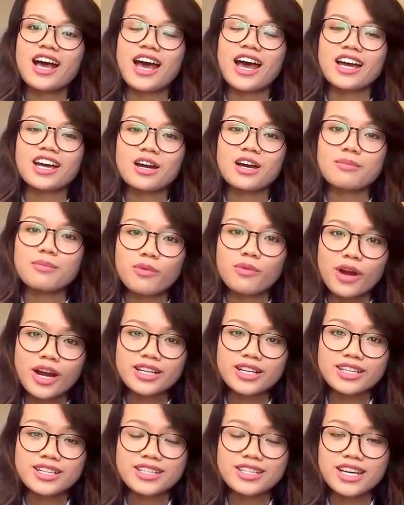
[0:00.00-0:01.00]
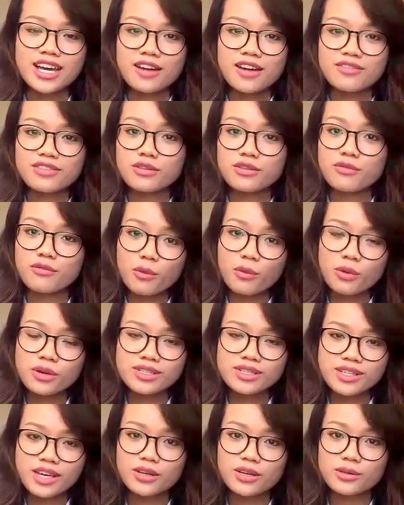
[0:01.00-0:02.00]
I got pregnant after 4
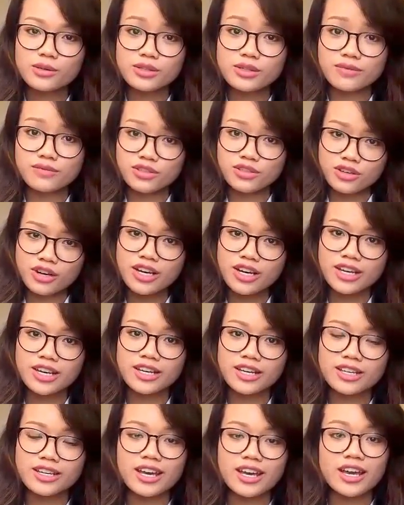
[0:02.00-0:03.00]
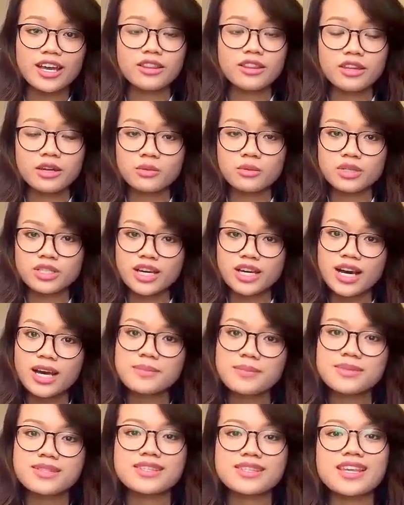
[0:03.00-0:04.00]
cycles of trying, and there were
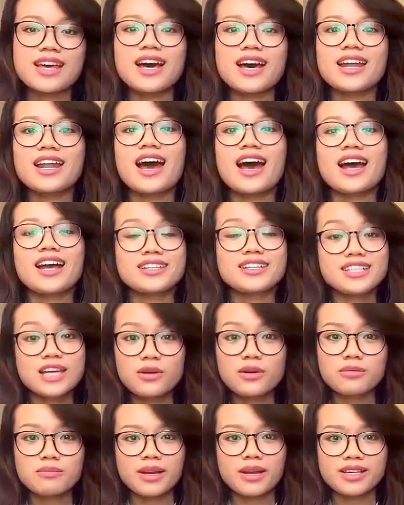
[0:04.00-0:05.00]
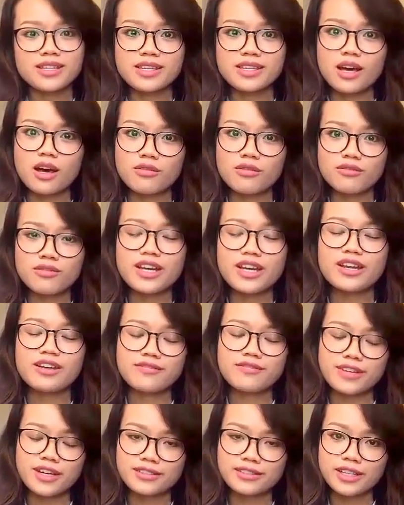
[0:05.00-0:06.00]
times that I doubted myself and I
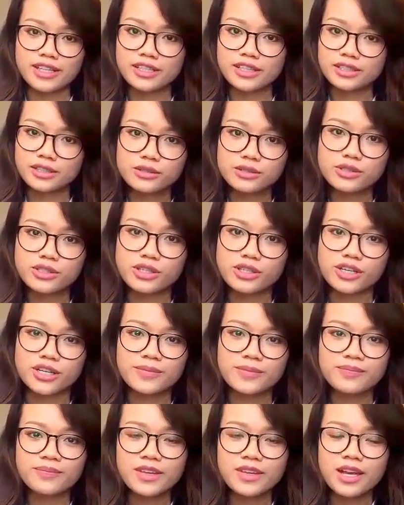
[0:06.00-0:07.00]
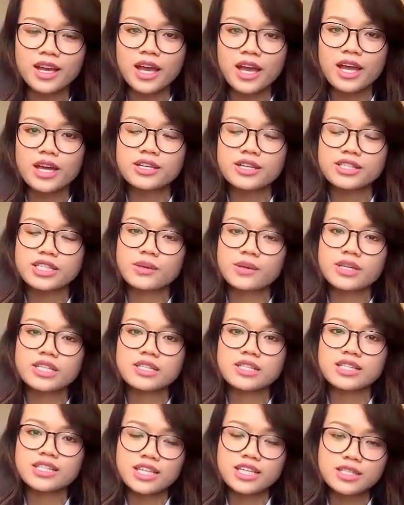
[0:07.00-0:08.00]
felt like a loser. So I
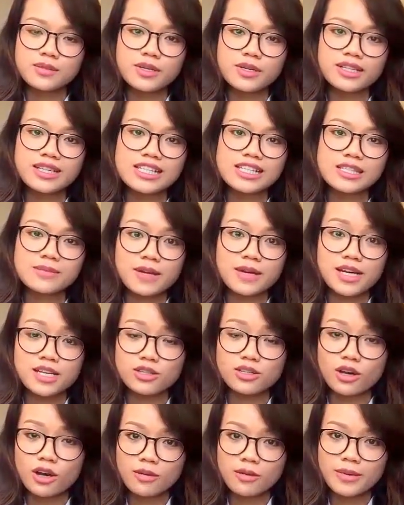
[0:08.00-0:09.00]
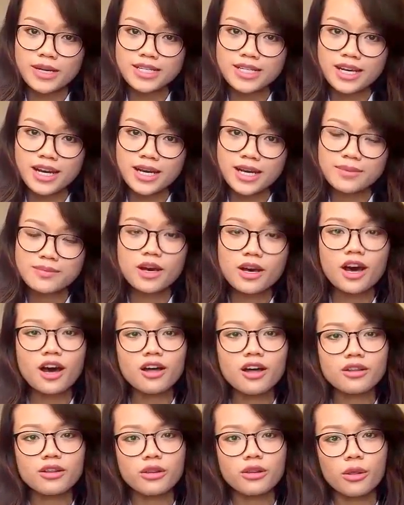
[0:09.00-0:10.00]
desperately spent all my time
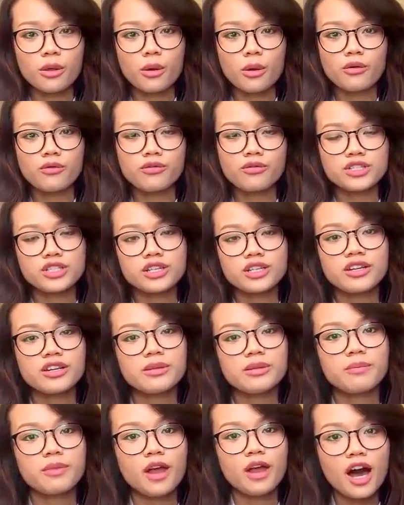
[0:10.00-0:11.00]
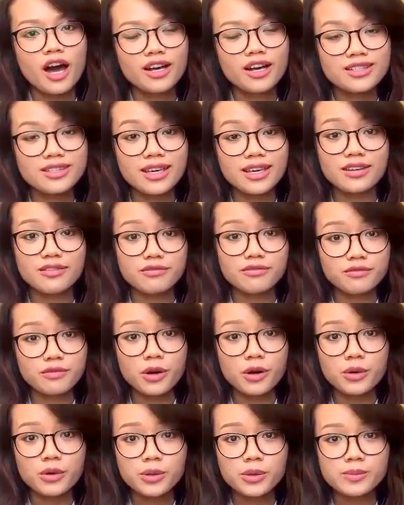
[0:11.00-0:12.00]
on the fertility blogs and
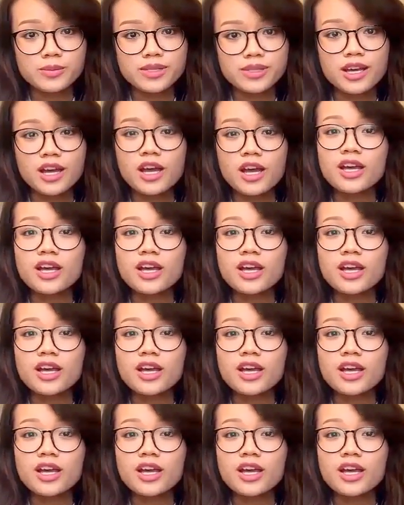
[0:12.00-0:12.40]
forums,